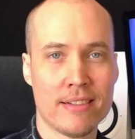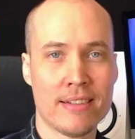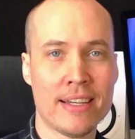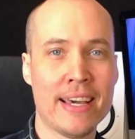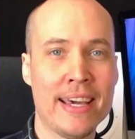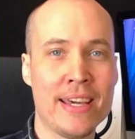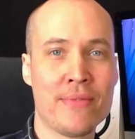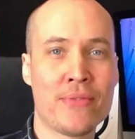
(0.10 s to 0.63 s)

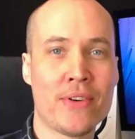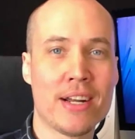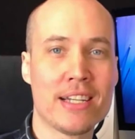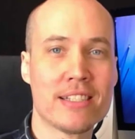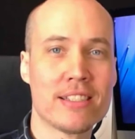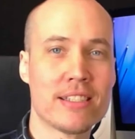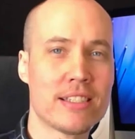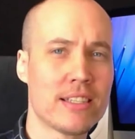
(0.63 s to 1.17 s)
Hey
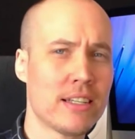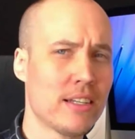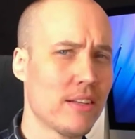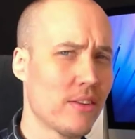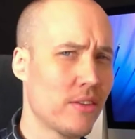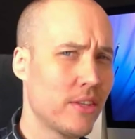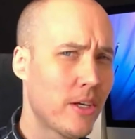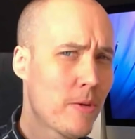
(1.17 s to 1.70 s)
friends,
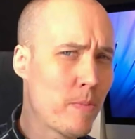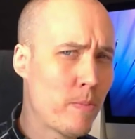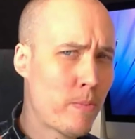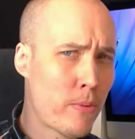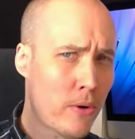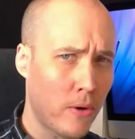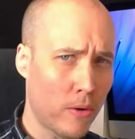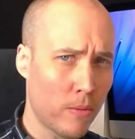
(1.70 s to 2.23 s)
the
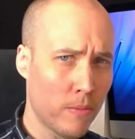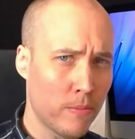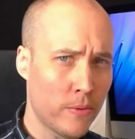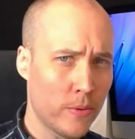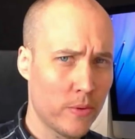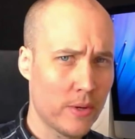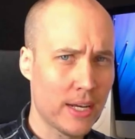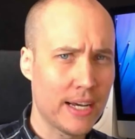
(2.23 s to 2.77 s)

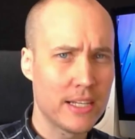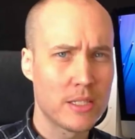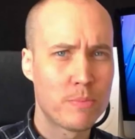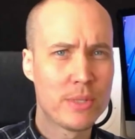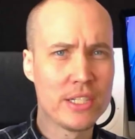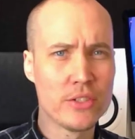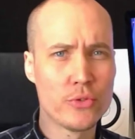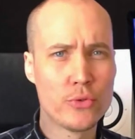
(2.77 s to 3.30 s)
bomb has
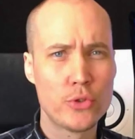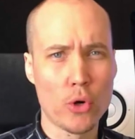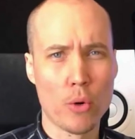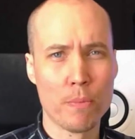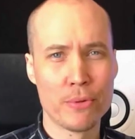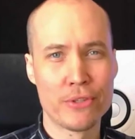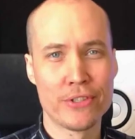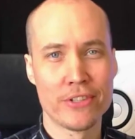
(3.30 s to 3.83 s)
been
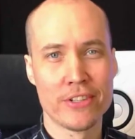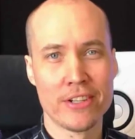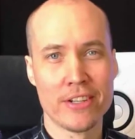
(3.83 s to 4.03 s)
dropped.